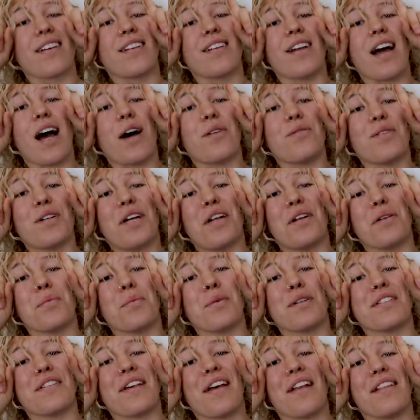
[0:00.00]
not
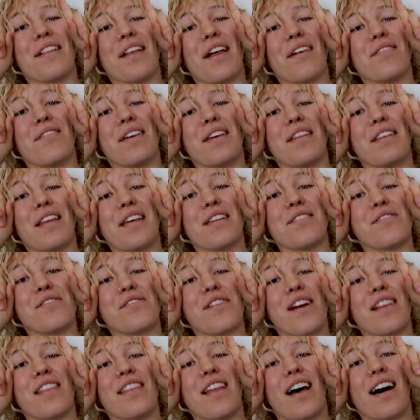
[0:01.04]
100% loving these
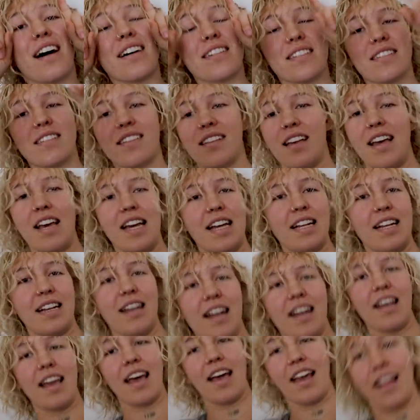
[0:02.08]
dreadlocks
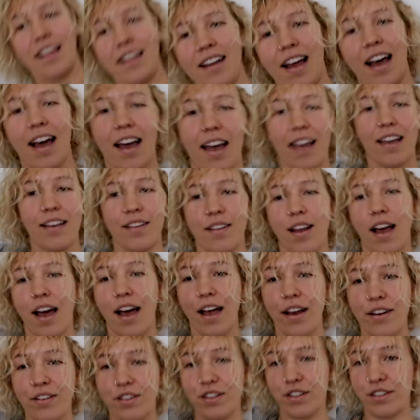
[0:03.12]
and and I
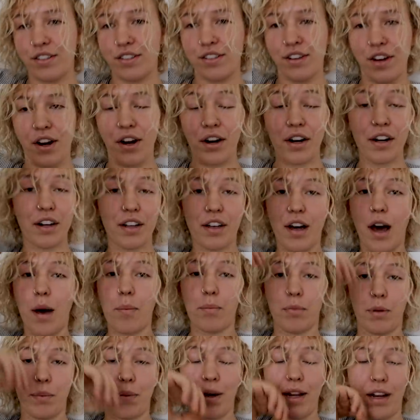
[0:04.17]
I just heard a
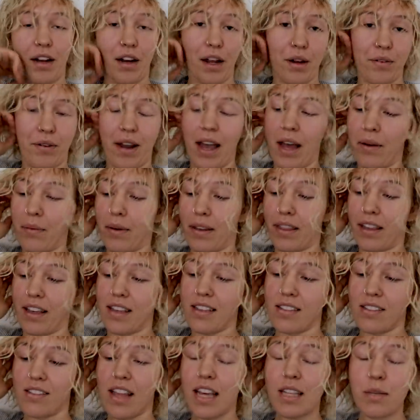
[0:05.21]
compliment and I ran with
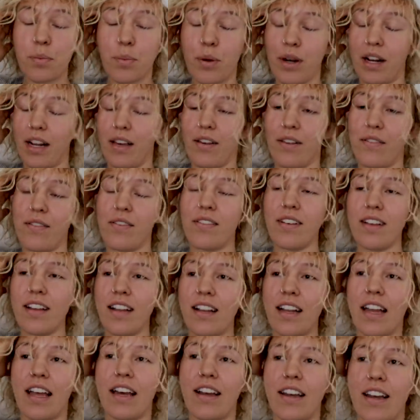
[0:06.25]
it. So that's pretty
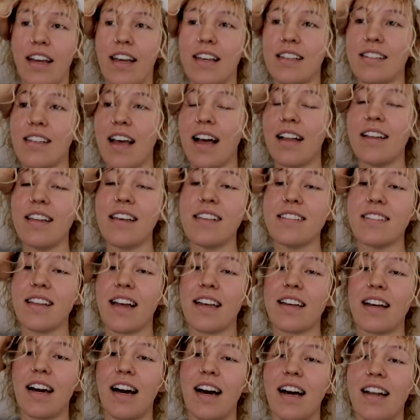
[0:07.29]
hilarious. At least
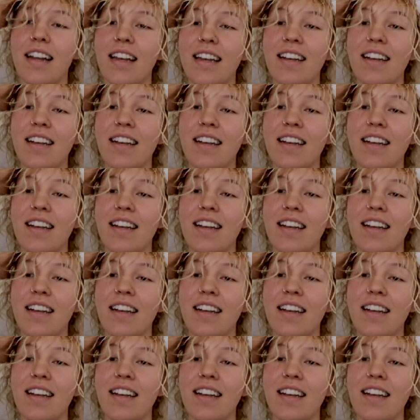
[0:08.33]
I caught